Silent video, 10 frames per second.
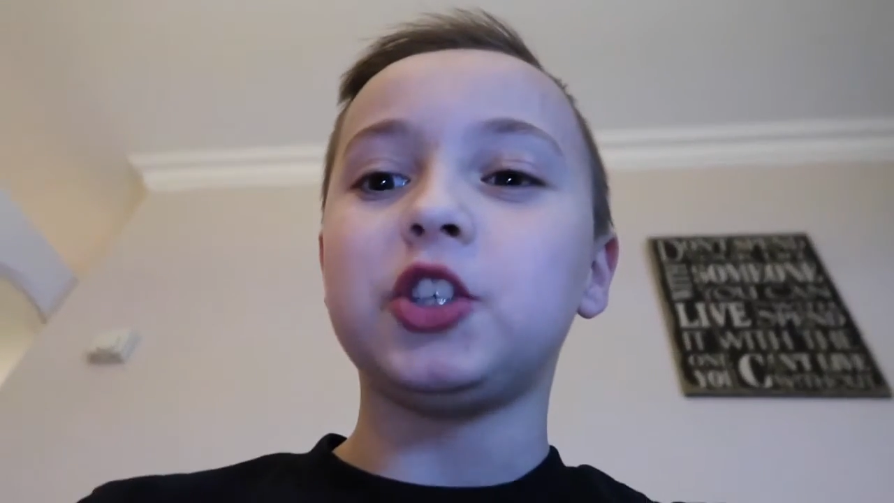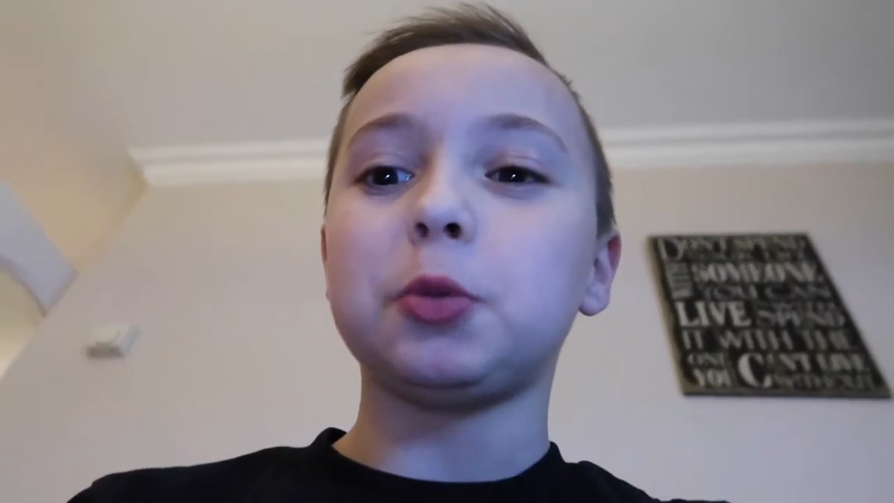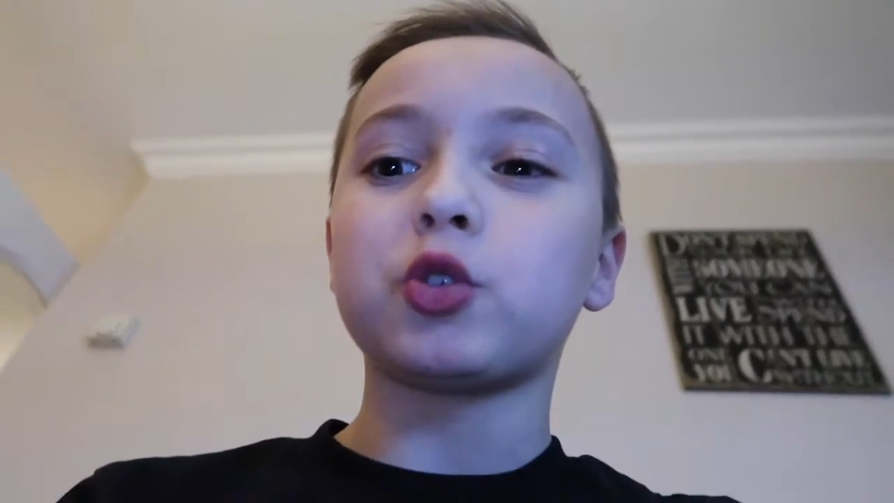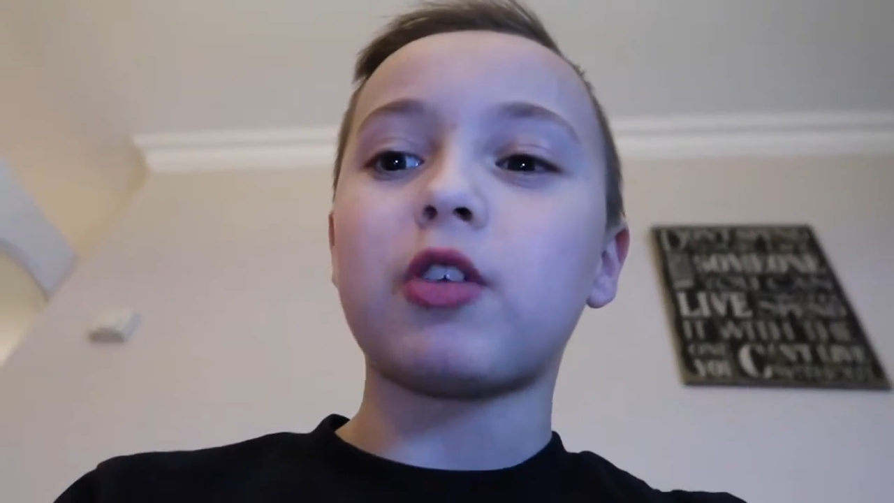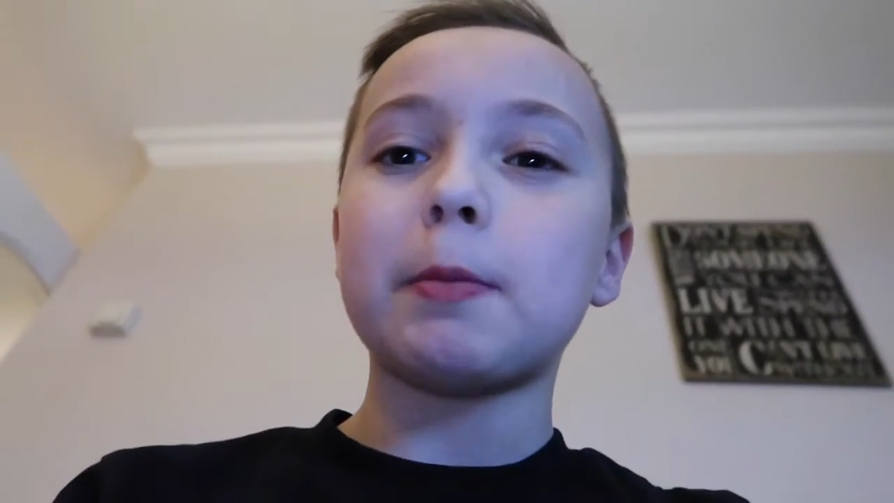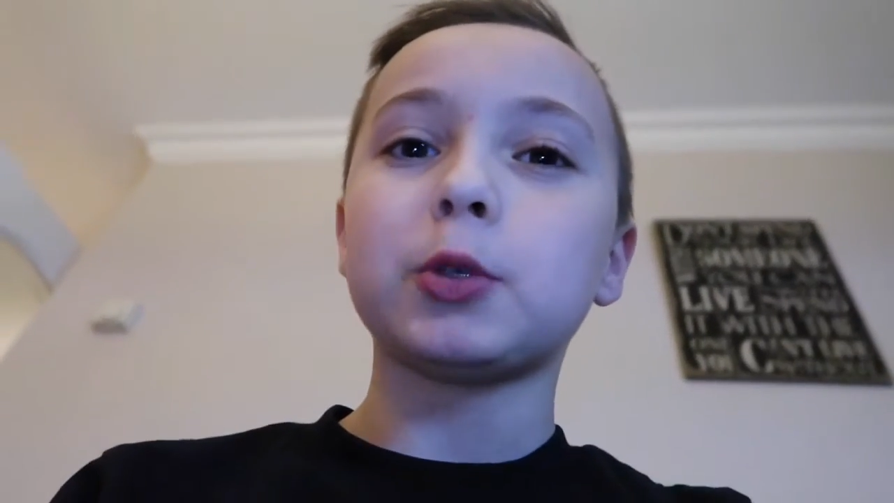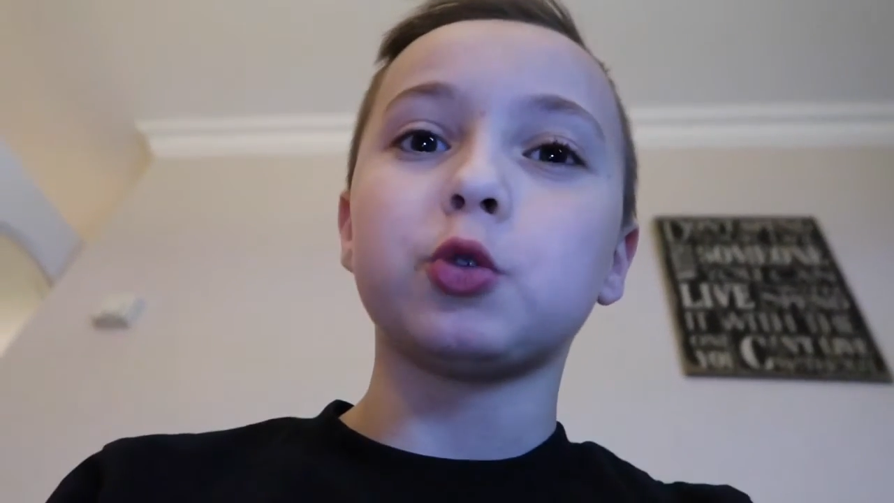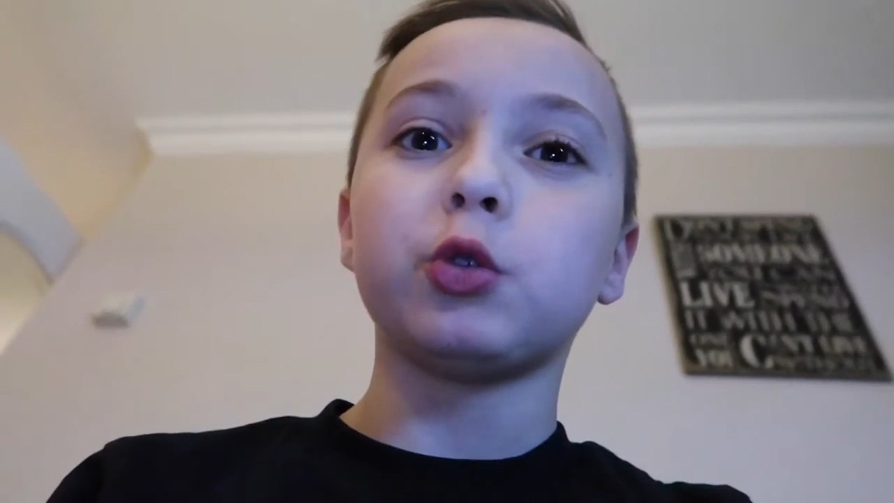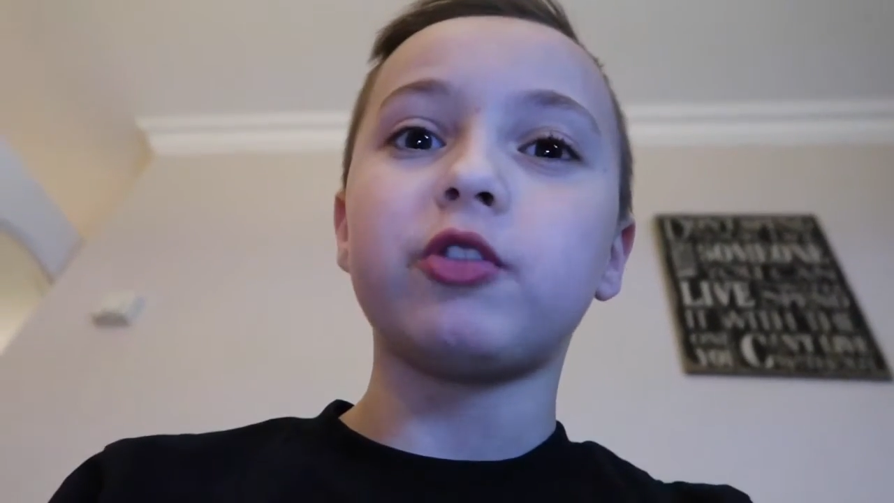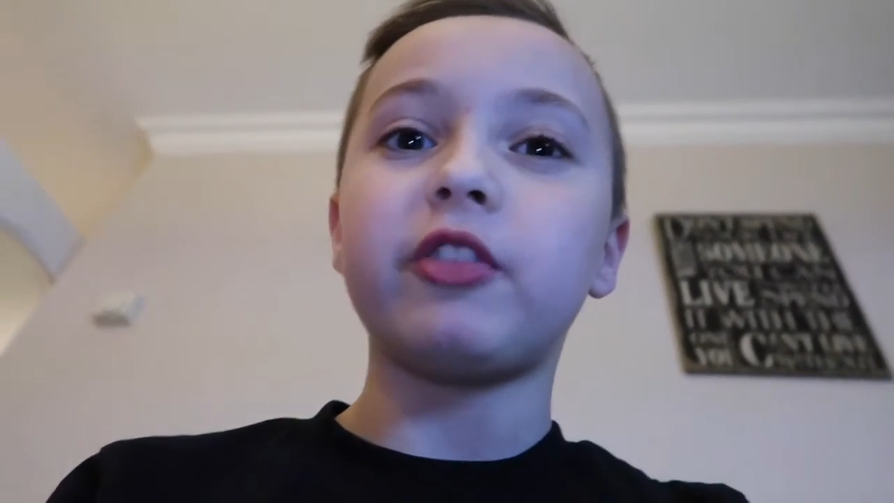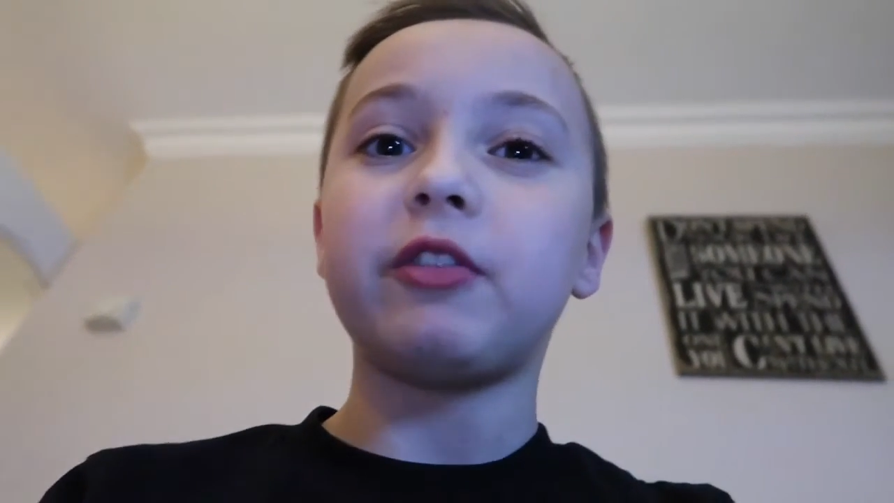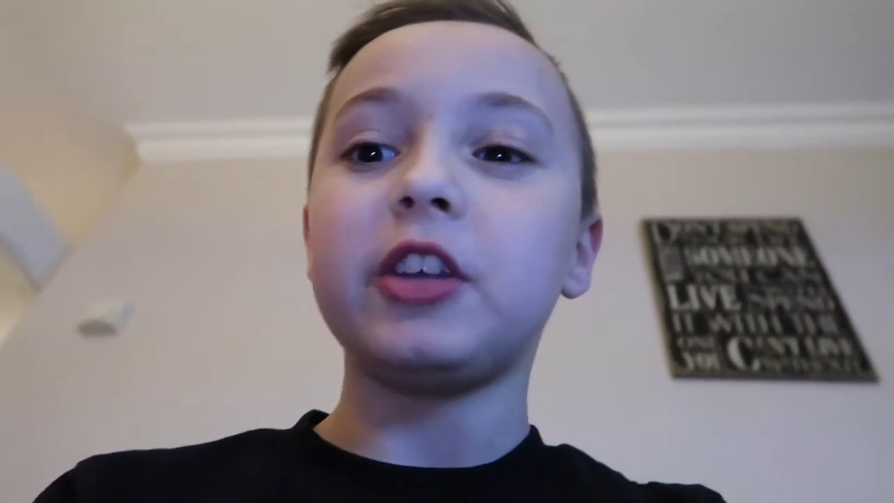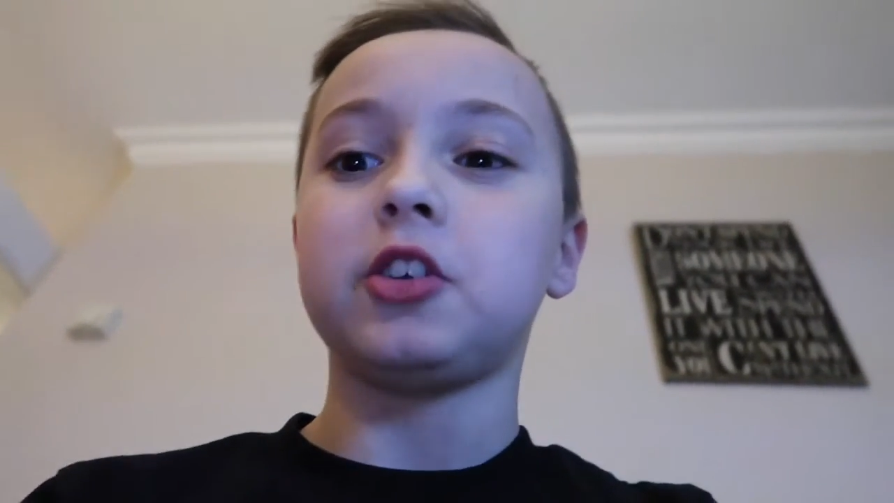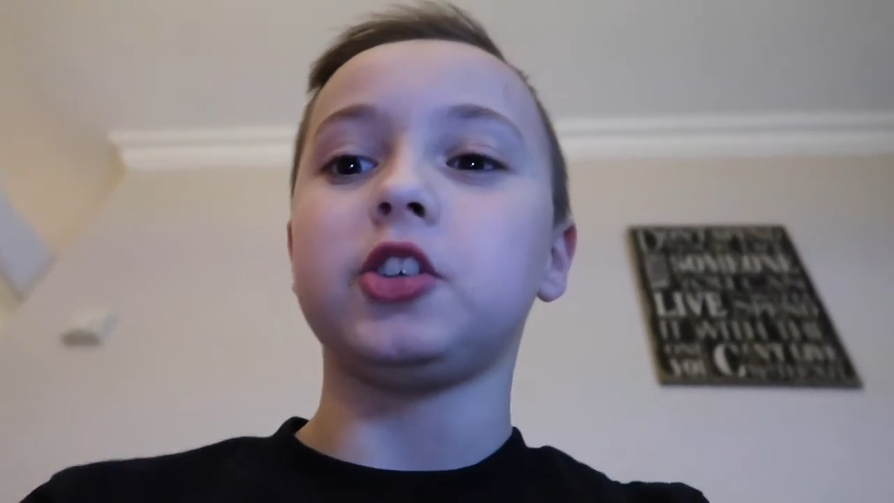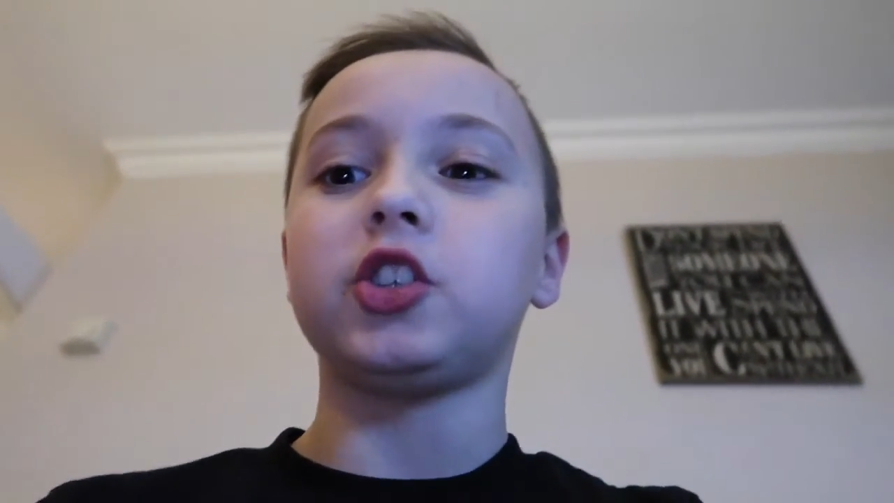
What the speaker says: subscribers, those 50